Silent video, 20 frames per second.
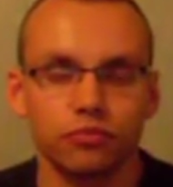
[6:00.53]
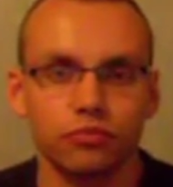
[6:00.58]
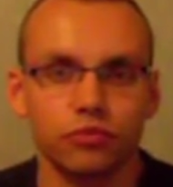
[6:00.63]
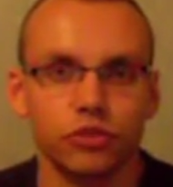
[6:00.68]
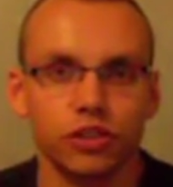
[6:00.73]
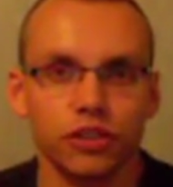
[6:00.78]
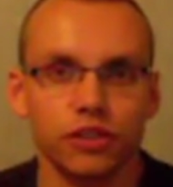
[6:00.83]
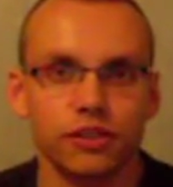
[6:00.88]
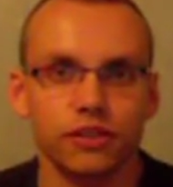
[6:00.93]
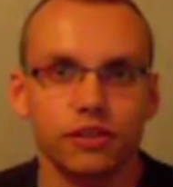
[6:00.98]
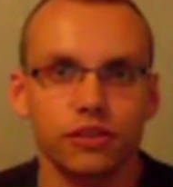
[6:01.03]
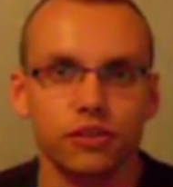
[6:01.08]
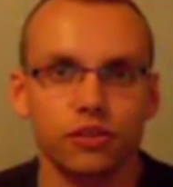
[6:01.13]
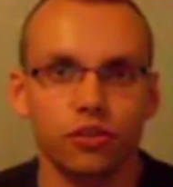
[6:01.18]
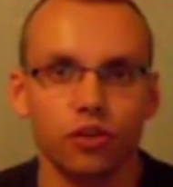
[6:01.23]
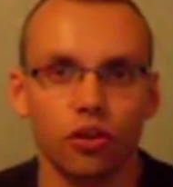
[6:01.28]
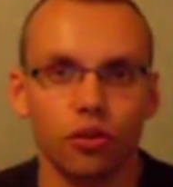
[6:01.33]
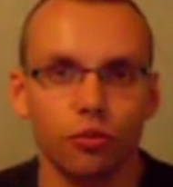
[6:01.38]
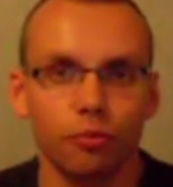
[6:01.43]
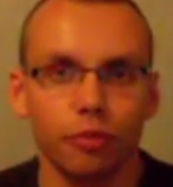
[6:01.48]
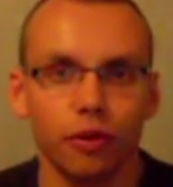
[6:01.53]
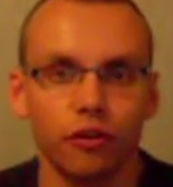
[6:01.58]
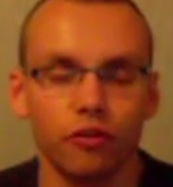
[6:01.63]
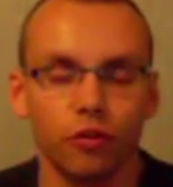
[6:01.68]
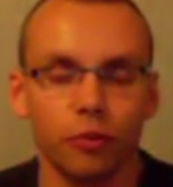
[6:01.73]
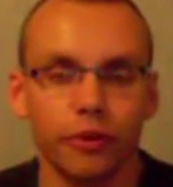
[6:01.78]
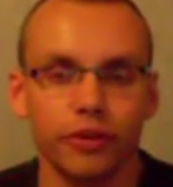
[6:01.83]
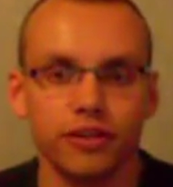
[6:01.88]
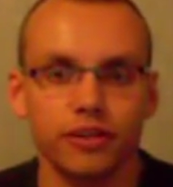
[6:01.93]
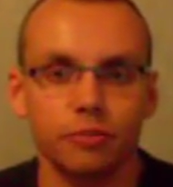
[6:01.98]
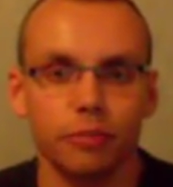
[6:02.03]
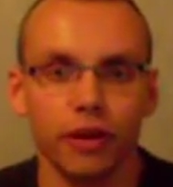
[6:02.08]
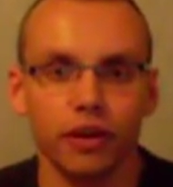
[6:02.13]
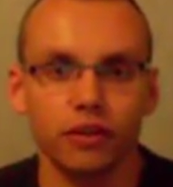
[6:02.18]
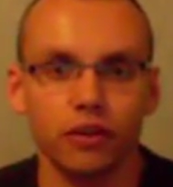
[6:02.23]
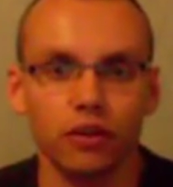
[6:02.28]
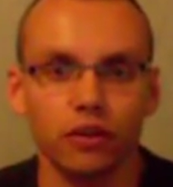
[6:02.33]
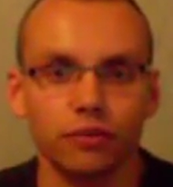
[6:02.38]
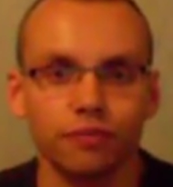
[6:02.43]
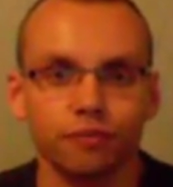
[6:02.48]
just your performance
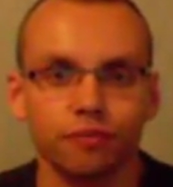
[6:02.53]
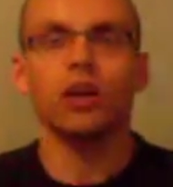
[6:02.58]
better.